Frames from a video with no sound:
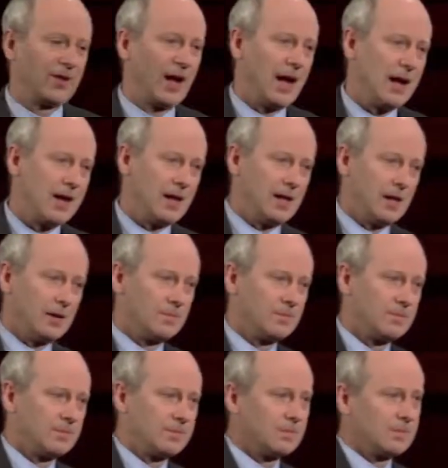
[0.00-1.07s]
idea
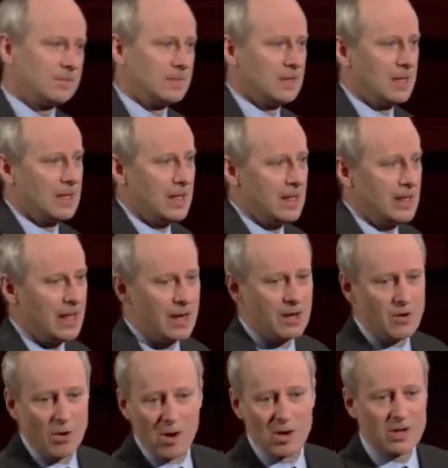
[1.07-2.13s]
that
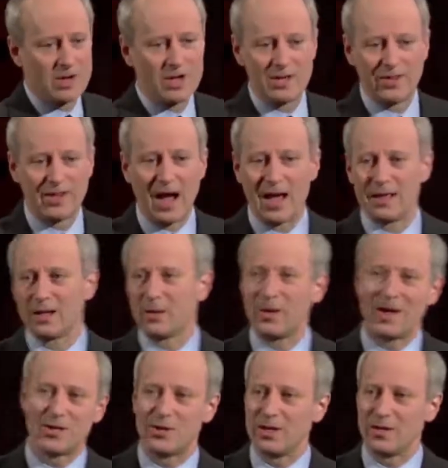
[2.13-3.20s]
in order to decide the
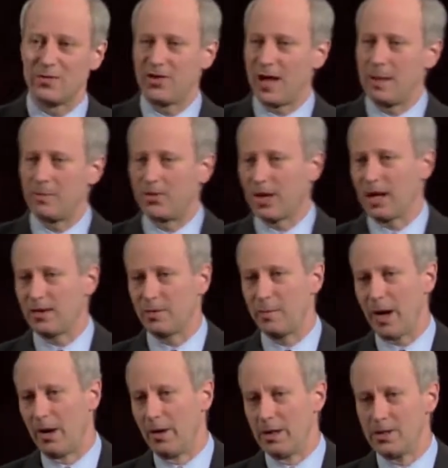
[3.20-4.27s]
question of same-sex
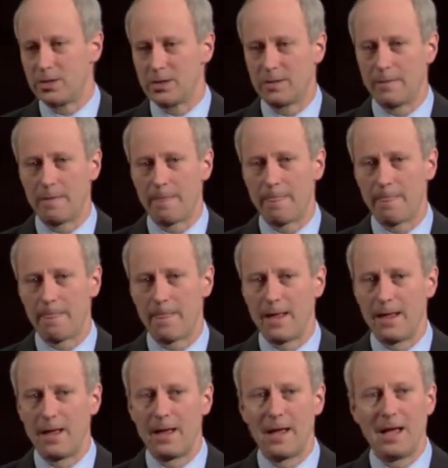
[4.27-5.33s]
marriage,
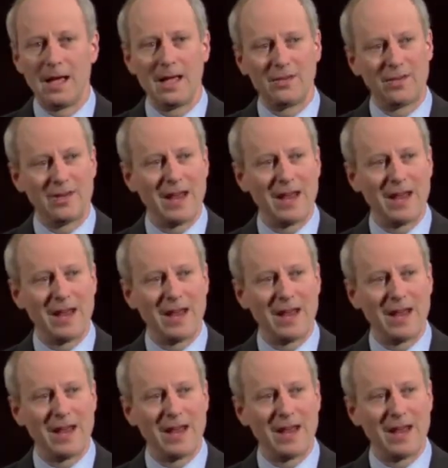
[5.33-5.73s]
it's